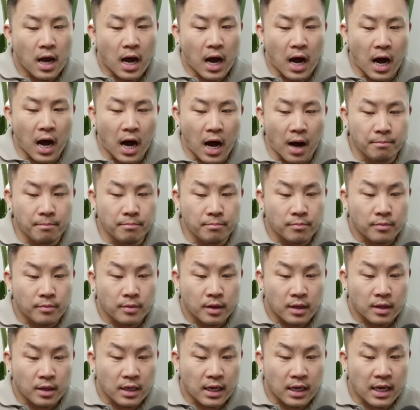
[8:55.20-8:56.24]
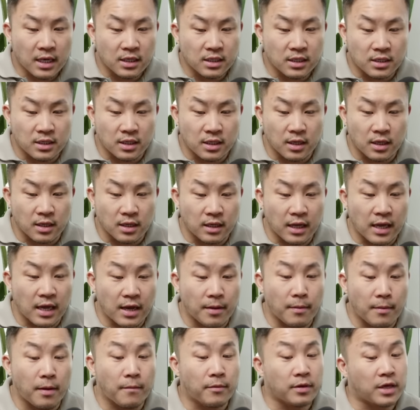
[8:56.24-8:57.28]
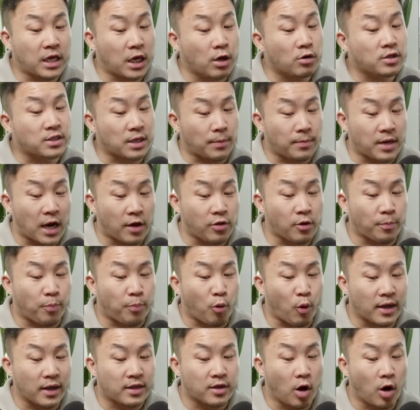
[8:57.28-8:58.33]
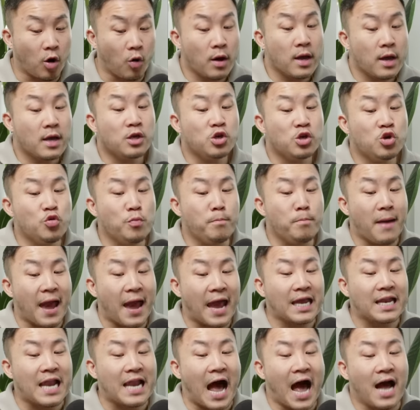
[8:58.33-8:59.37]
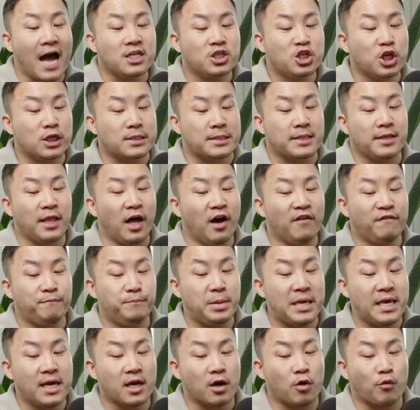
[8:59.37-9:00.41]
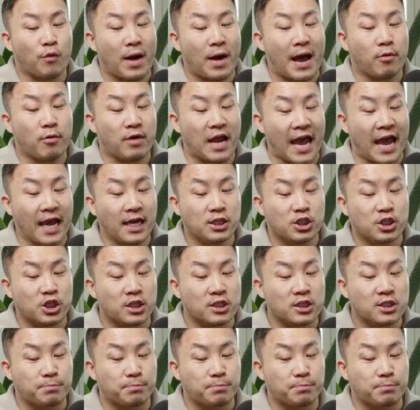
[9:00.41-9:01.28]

Um, Here's another point though. You may not just love being around Asians,